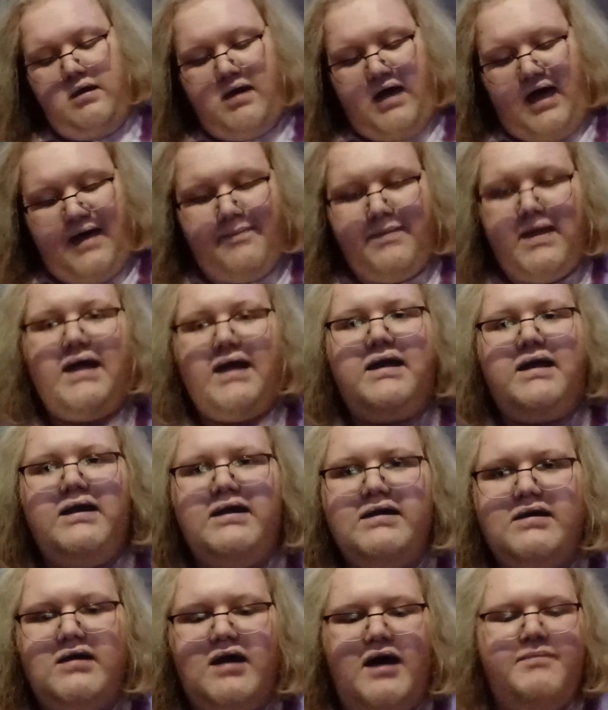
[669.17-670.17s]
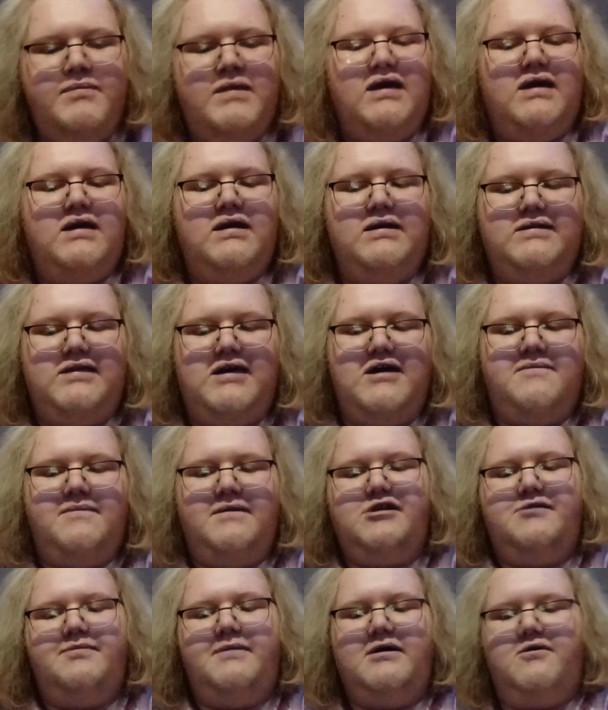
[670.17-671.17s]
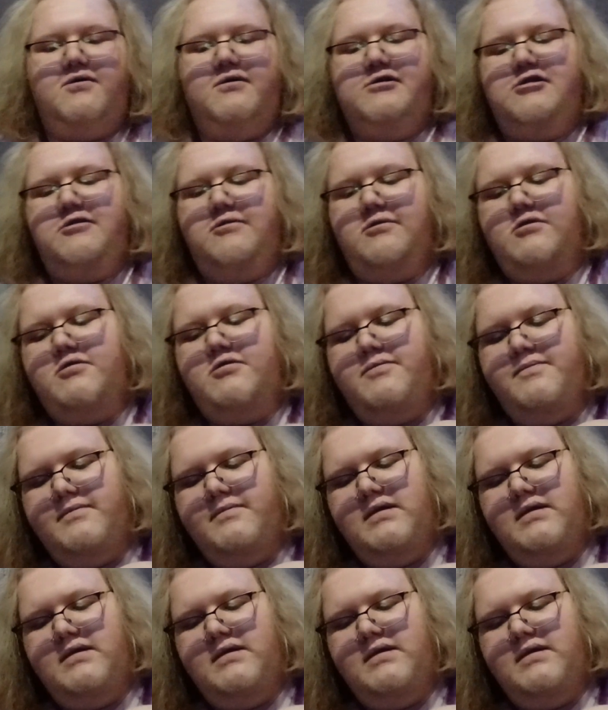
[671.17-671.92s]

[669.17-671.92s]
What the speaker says: I'm not gonna talk much about Crunchyroll.